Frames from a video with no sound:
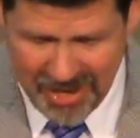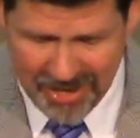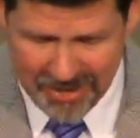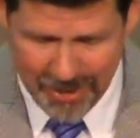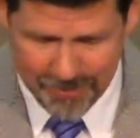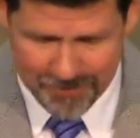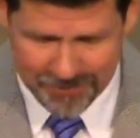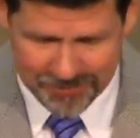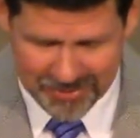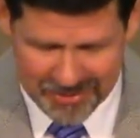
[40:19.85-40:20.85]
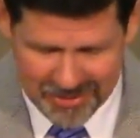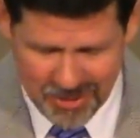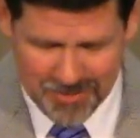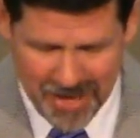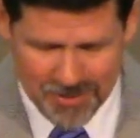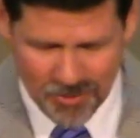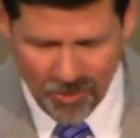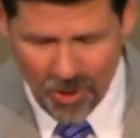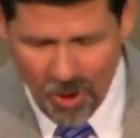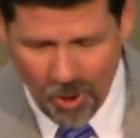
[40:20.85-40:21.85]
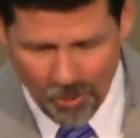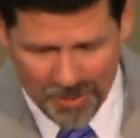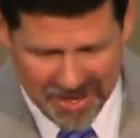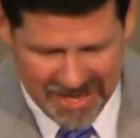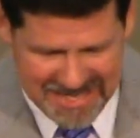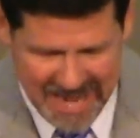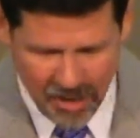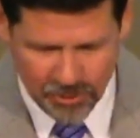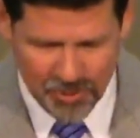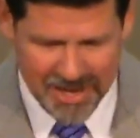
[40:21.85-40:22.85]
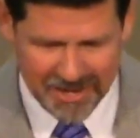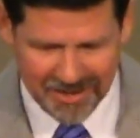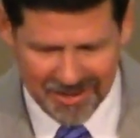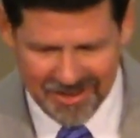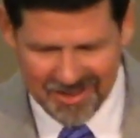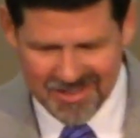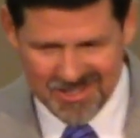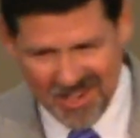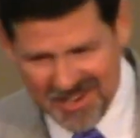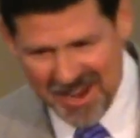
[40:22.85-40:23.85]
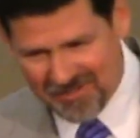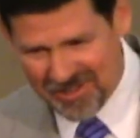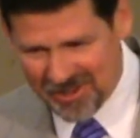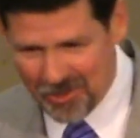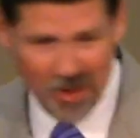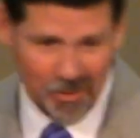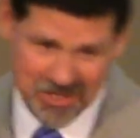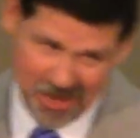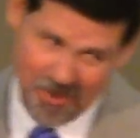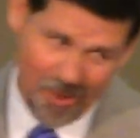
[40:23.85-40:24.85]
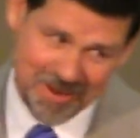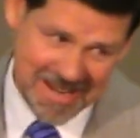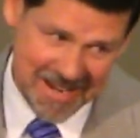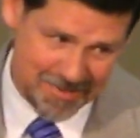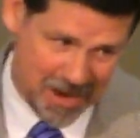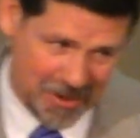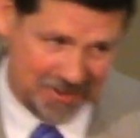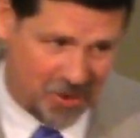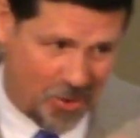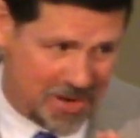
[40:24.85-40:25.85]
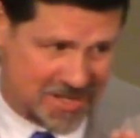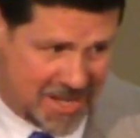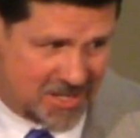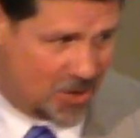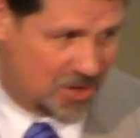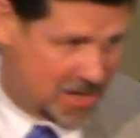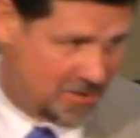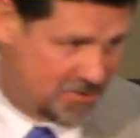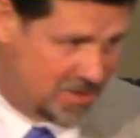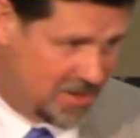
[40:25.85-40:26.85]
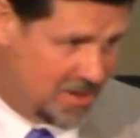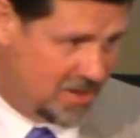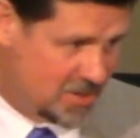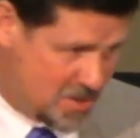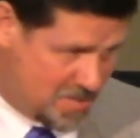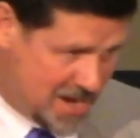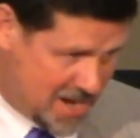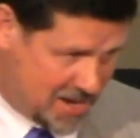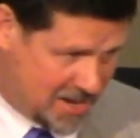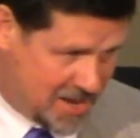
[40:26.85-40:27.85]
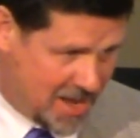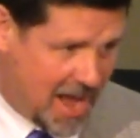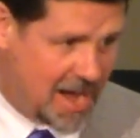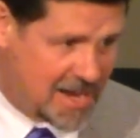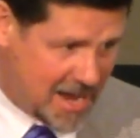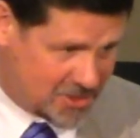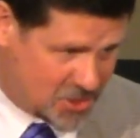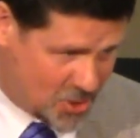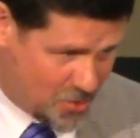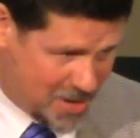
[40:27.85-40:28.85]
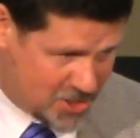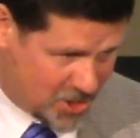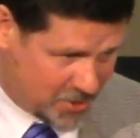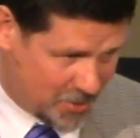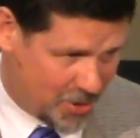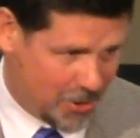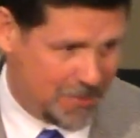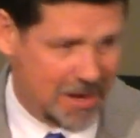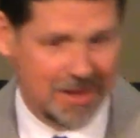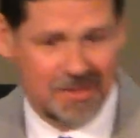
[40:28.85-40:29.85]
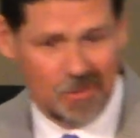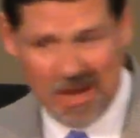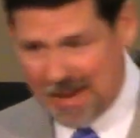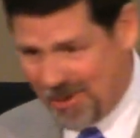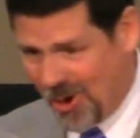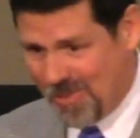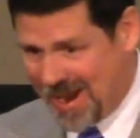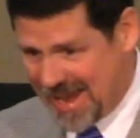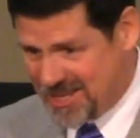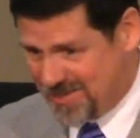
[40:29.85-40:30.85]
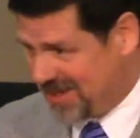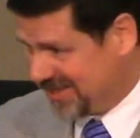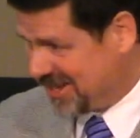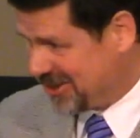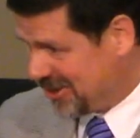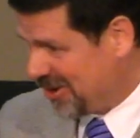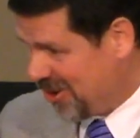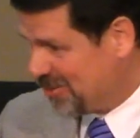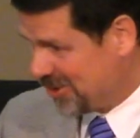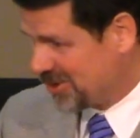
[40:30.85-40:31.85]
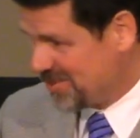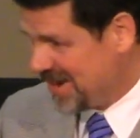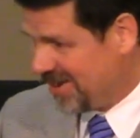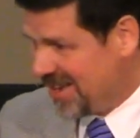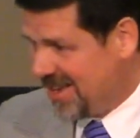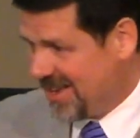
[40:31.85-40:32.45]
And sometimes when we're home in a down week, Sunday afternoon, we always come home to eat. My wife always, that's her gift to me. I eat out so much on the road that when I'm home, I ask Bethany to cook a home-cooked meal.